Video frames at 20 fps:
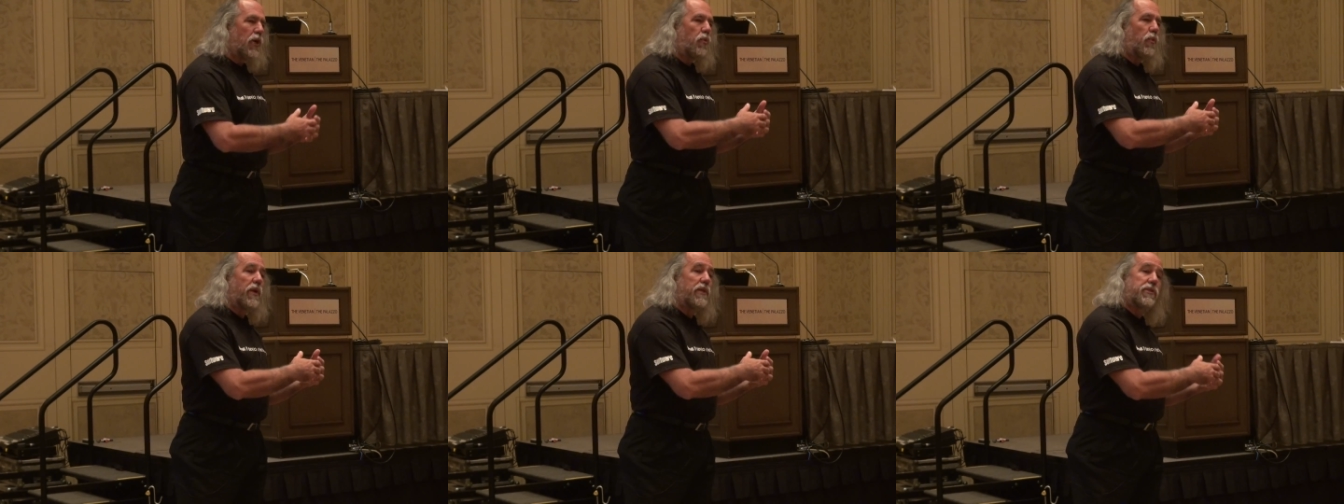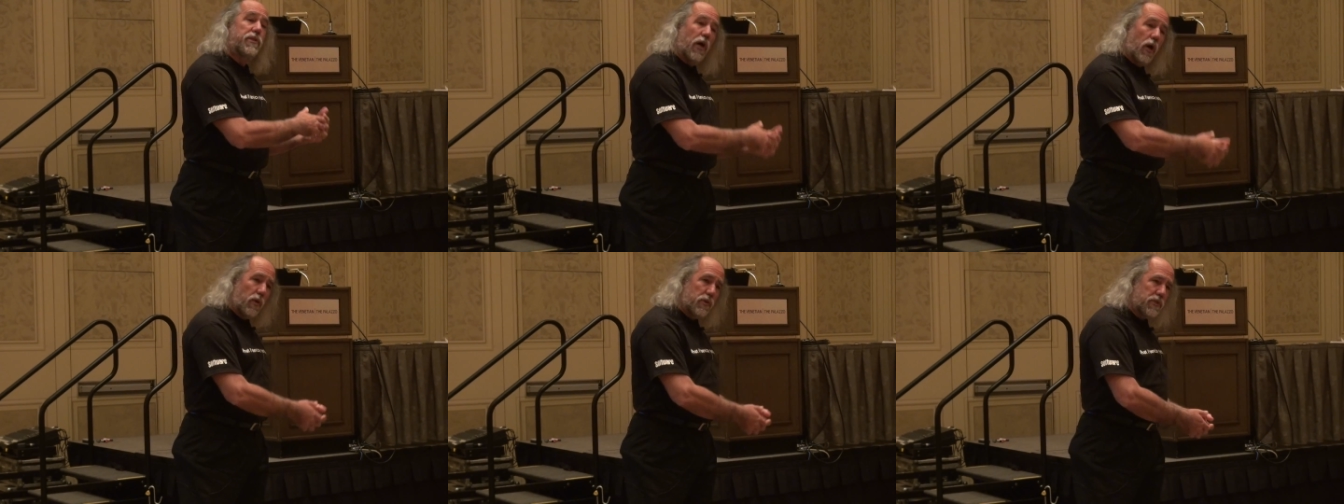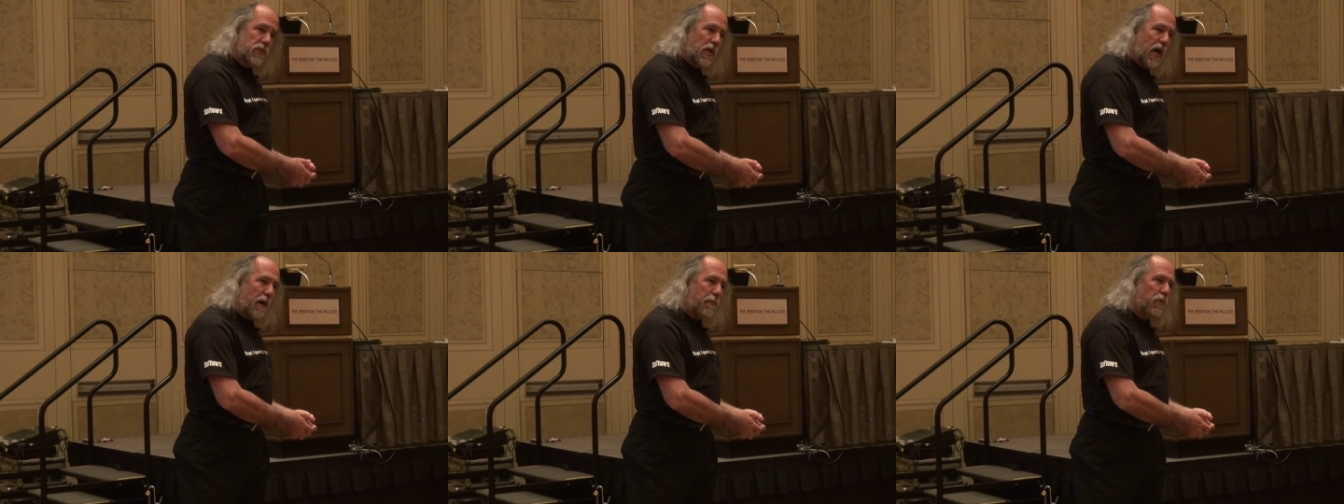We
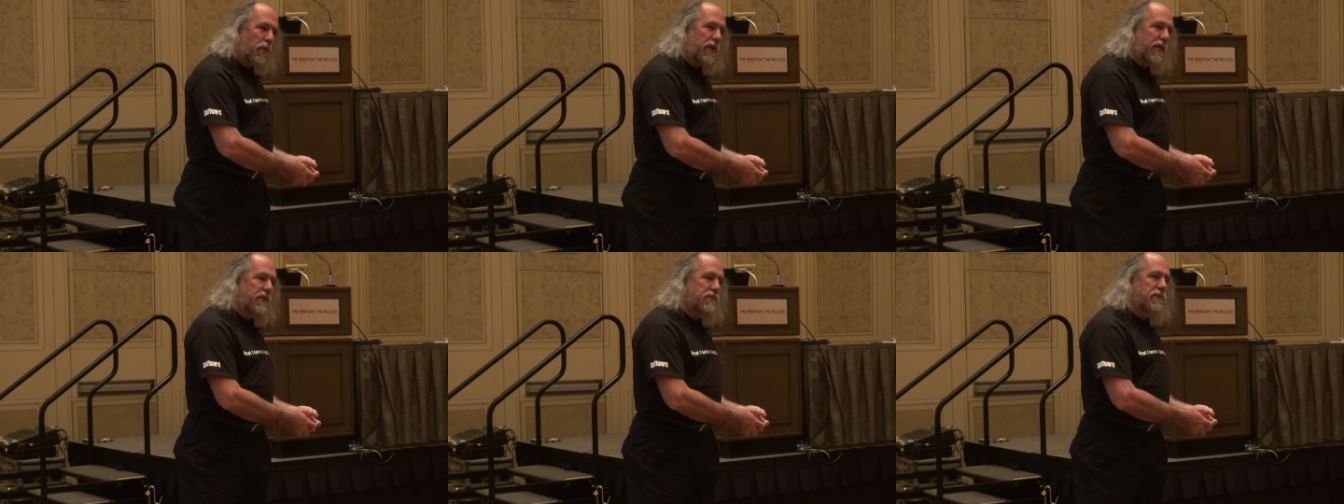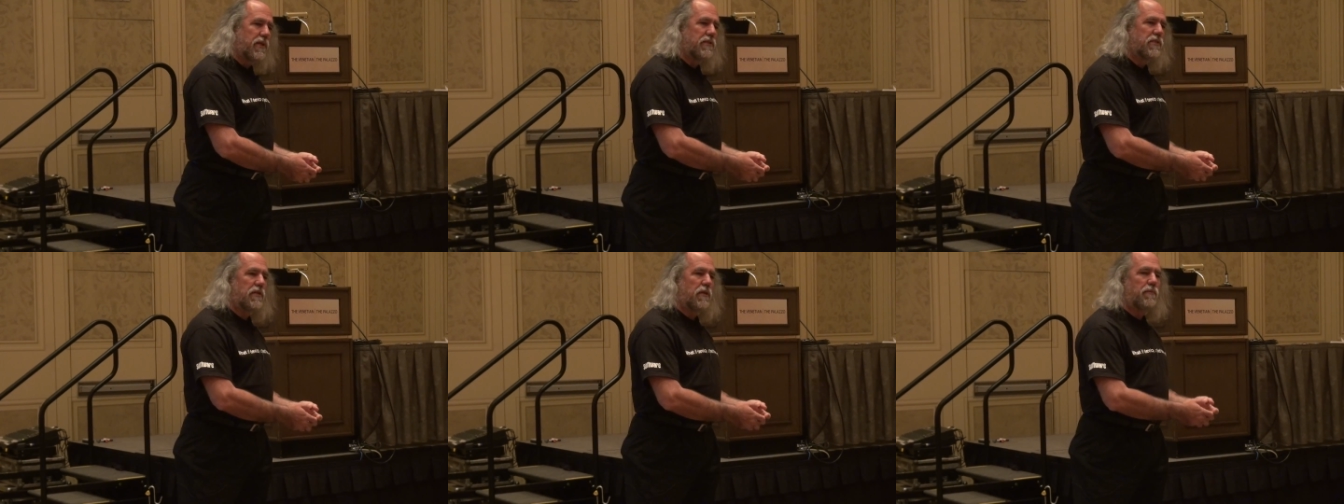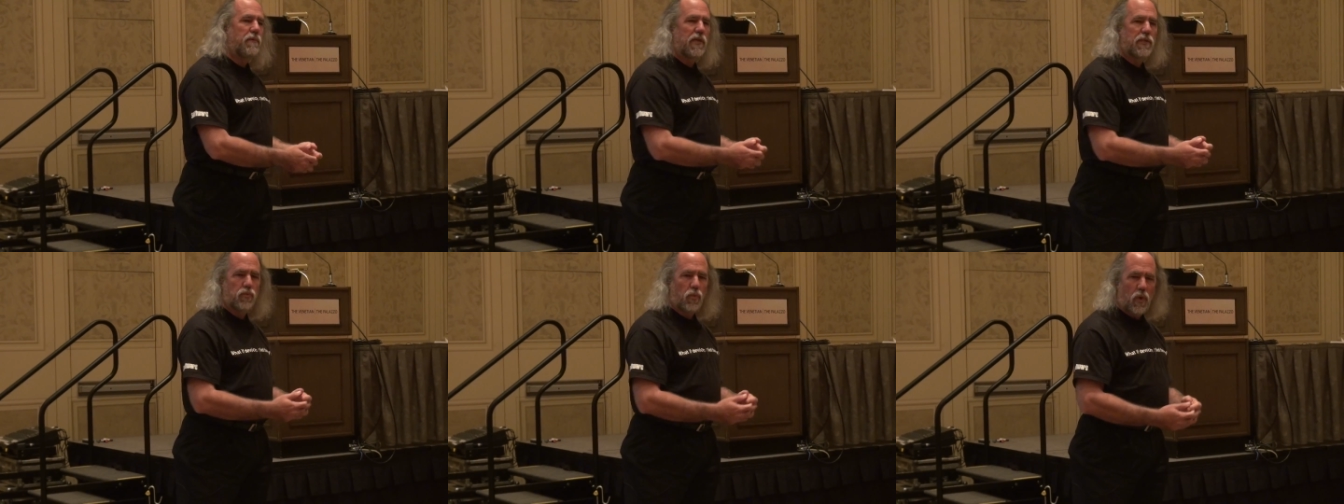chose an operating system
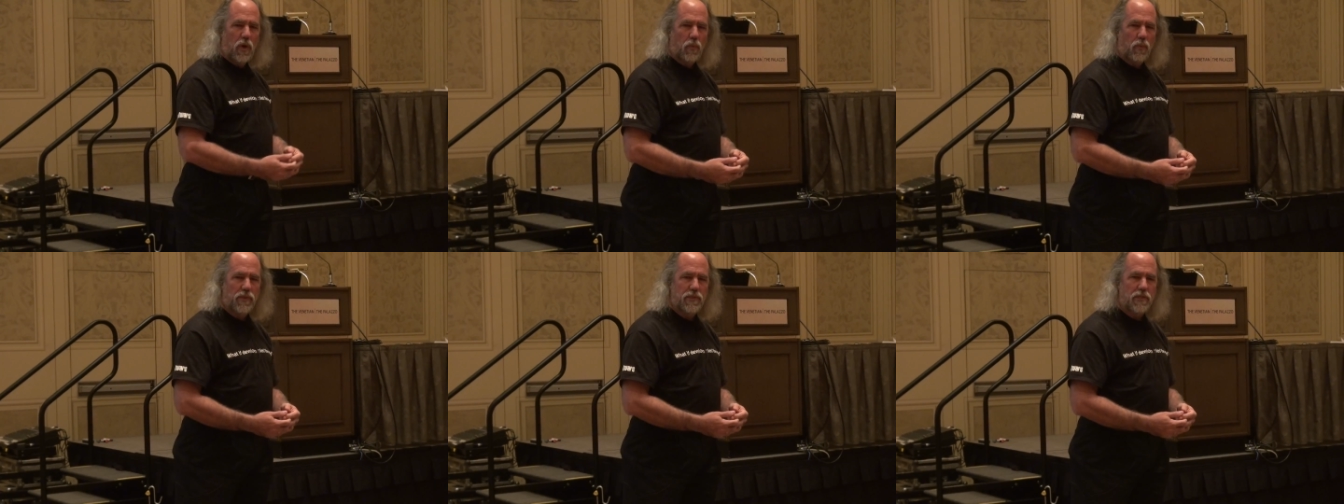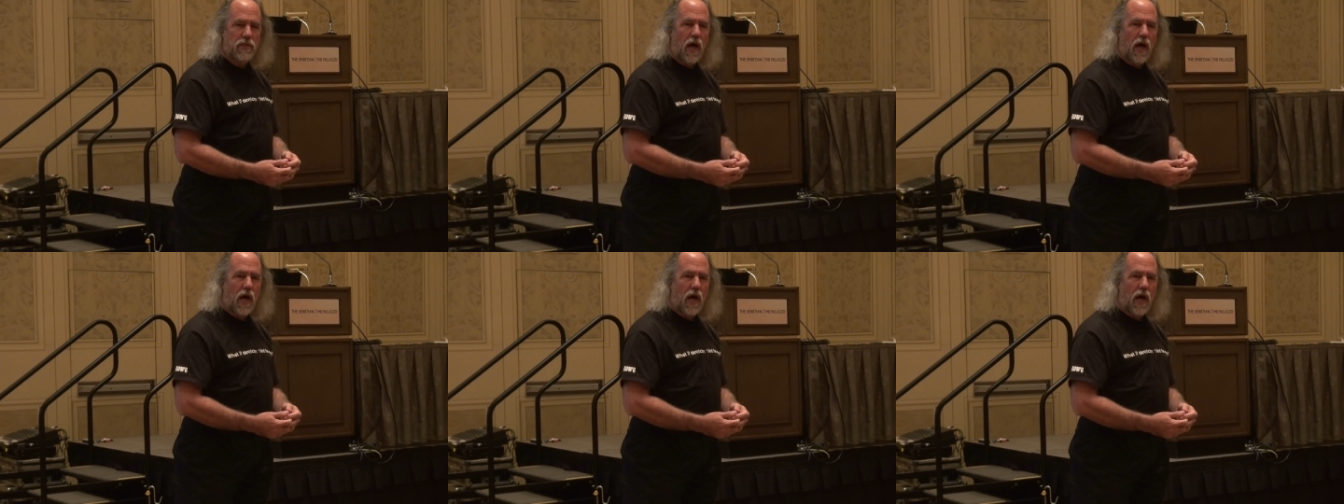because one was